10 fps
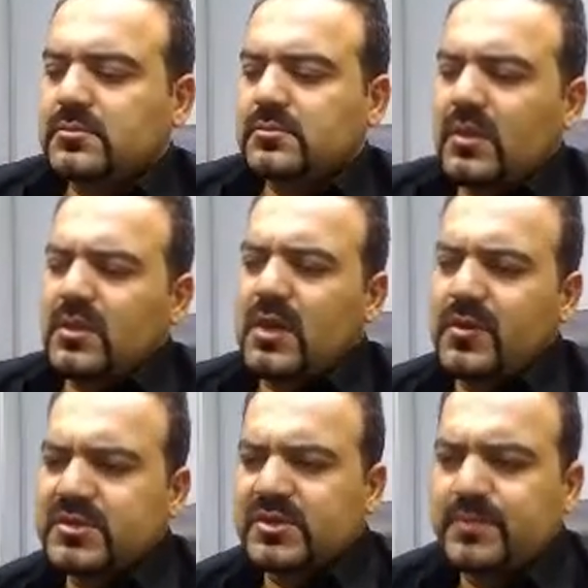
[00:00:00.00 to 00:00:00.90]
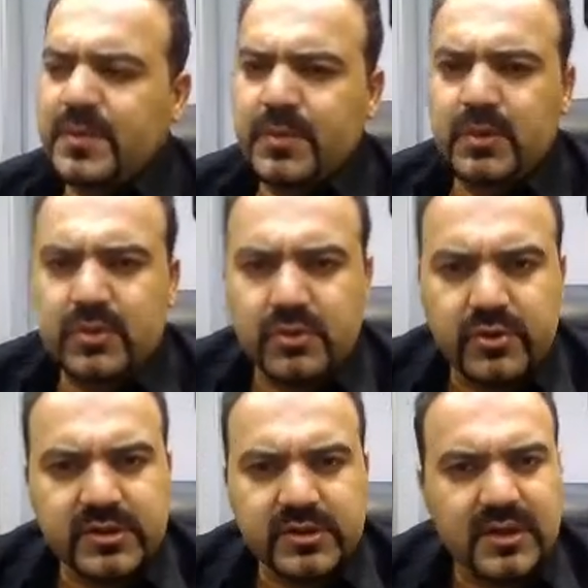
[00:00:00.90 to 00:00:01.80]
and there were some people who
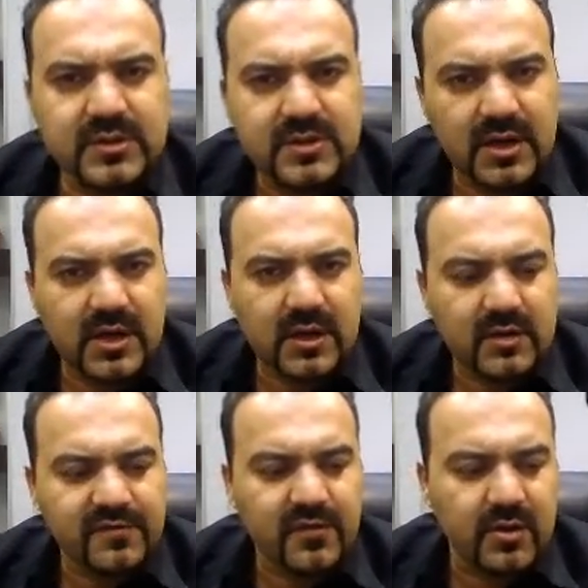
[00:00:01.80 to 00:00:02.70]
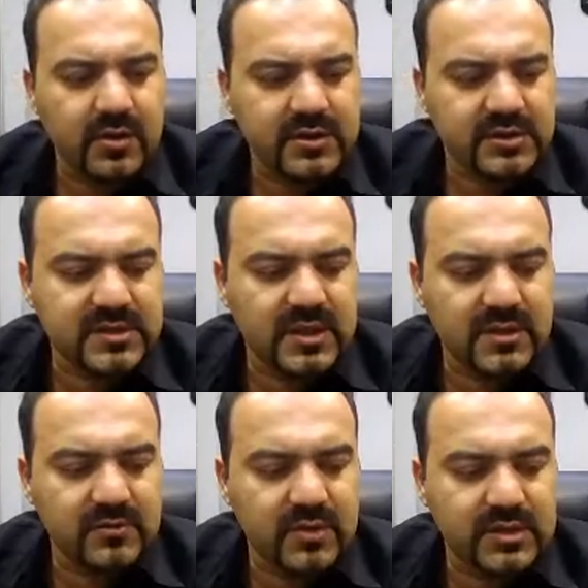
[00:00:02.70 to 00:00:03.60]
criticized Kyle for
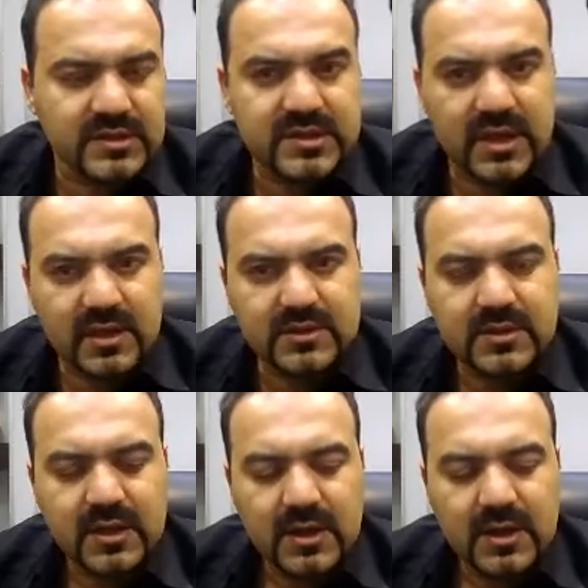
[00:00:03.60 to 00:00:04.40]
stating what he said,